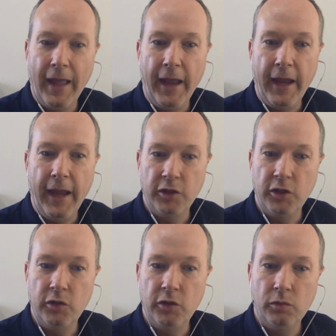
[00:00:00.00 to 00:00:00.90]
and
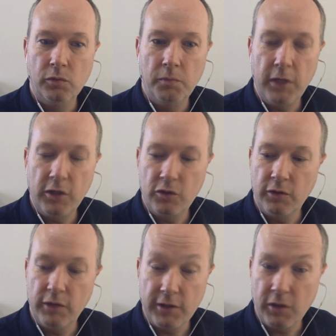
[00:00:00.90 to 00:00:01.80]
you make sure
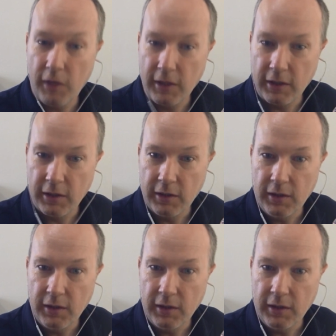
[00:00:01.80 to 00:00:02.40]
that's accredited,